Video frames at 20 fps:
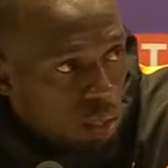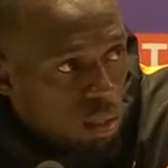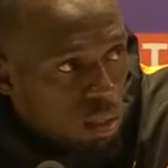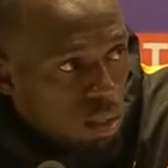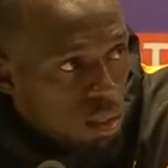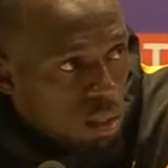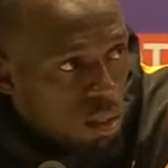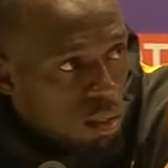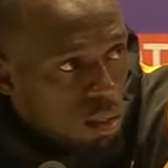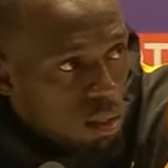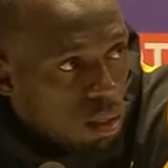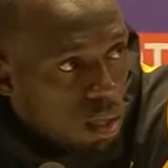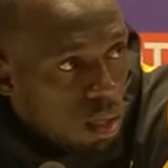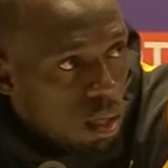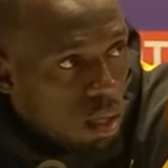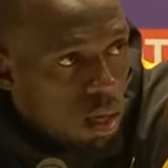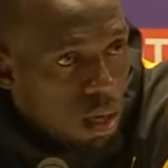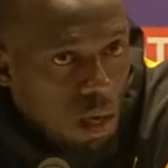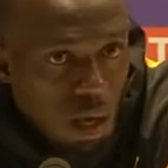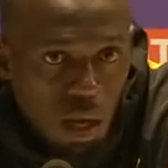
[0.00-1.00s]
I
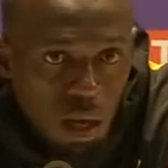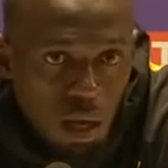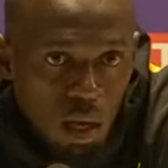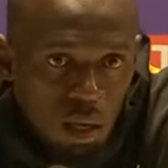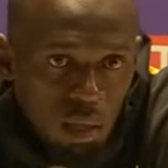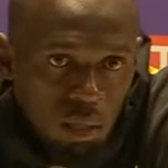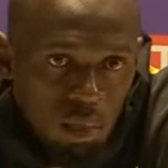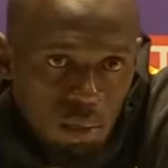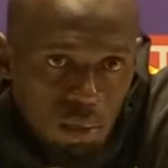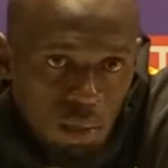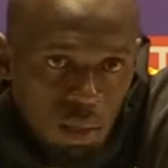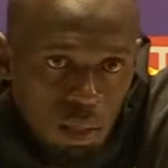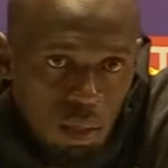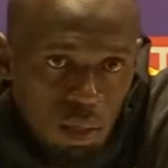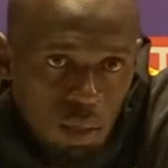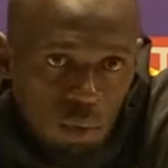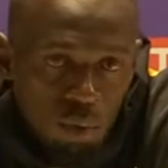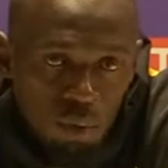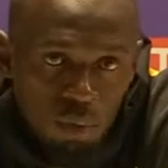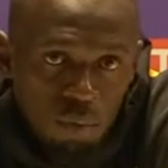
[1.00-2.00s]
think,
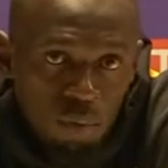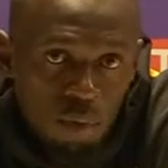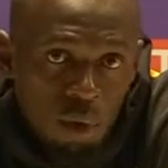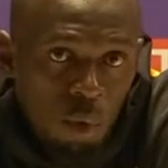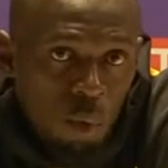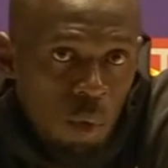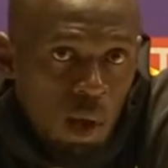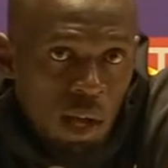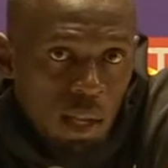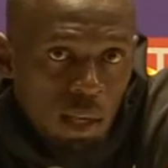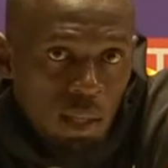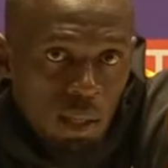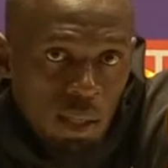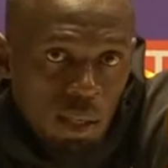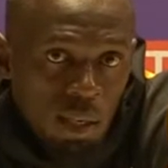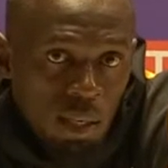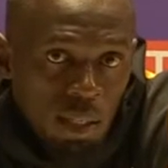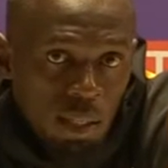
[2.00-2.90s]
it was for a while.